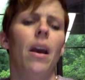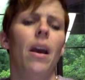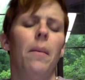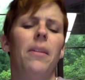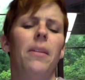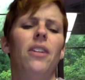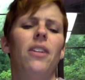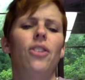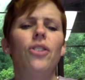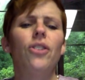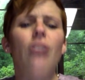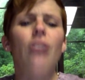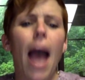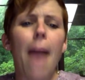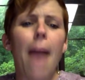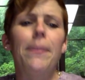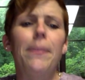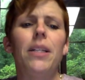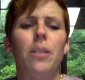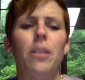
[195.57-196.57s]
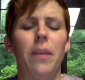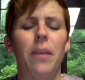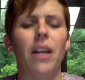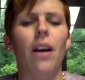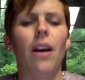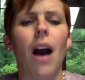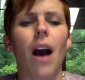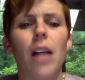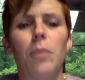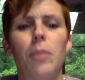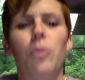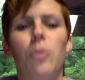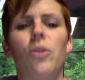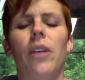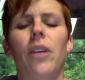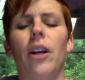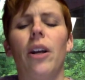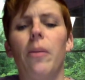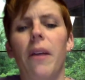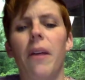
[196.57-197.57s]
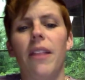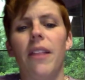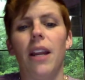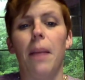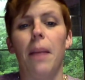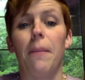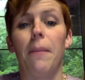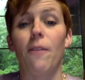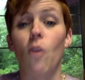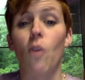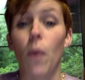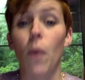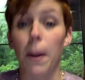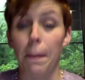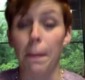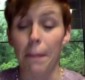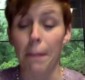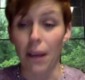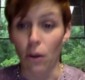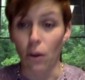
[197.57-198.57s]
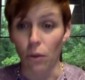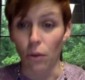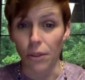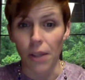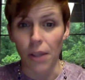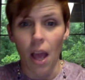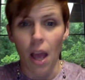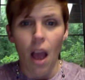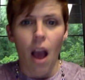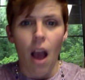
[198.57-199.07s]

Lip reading: But this just happened to be a gospel singer by the name of Quentin Mills,